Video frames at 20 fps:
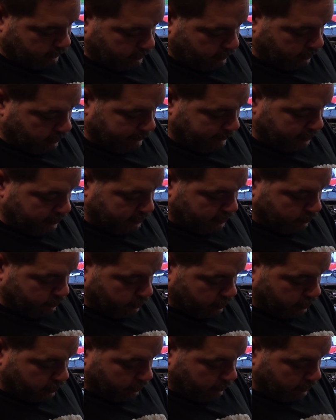at my other
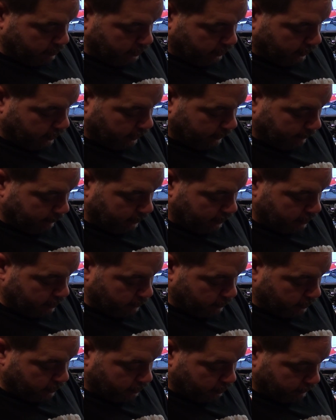one. I might keep the
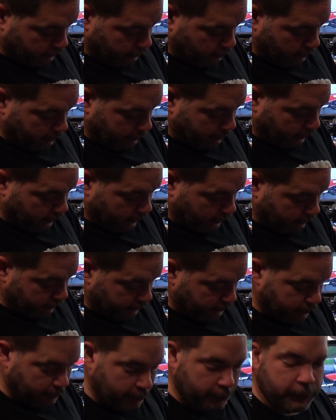other one so I've got a pair
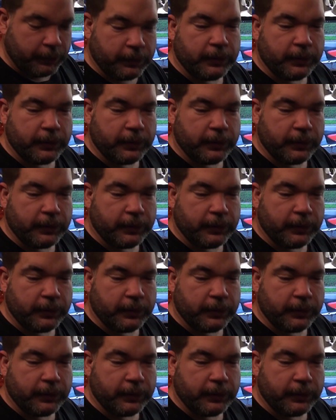of them.